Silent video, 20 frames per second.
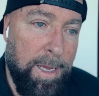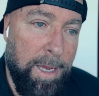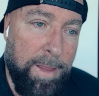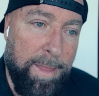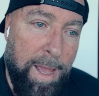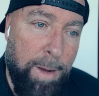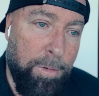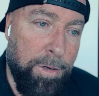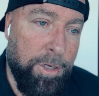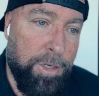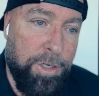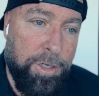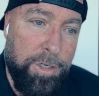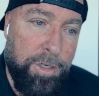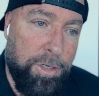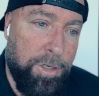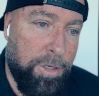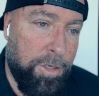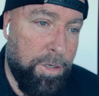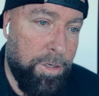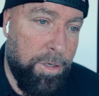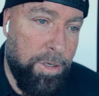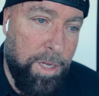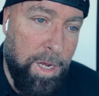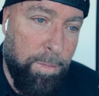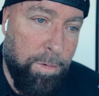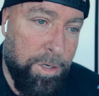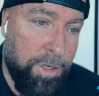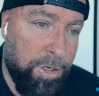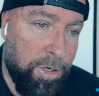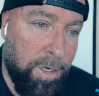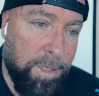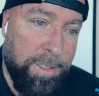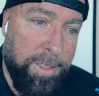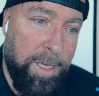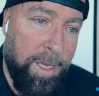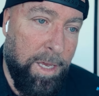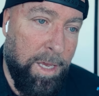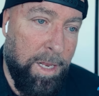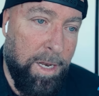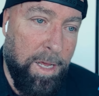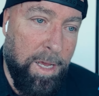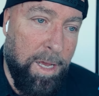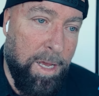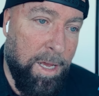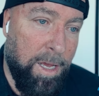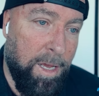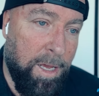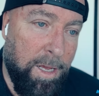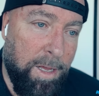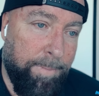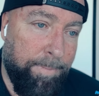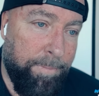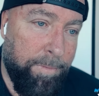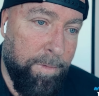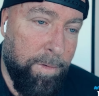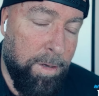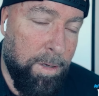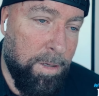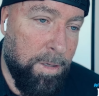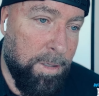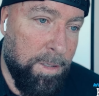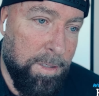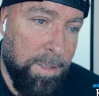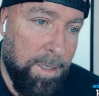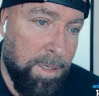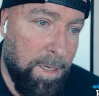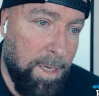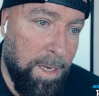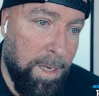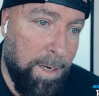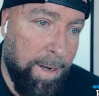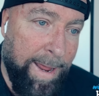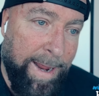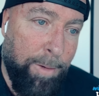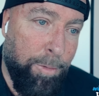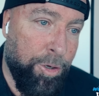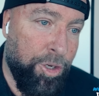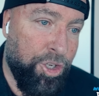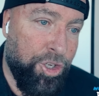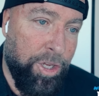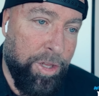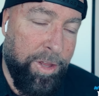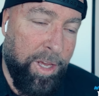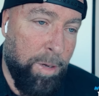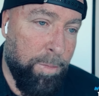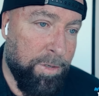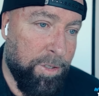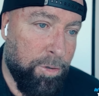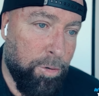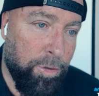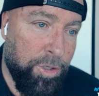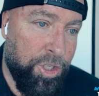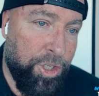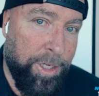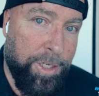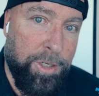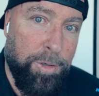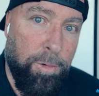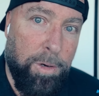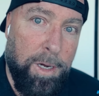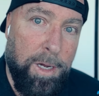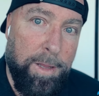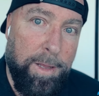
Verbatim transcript: And they were, they were chanting in a, a language, I think it was called Chechua,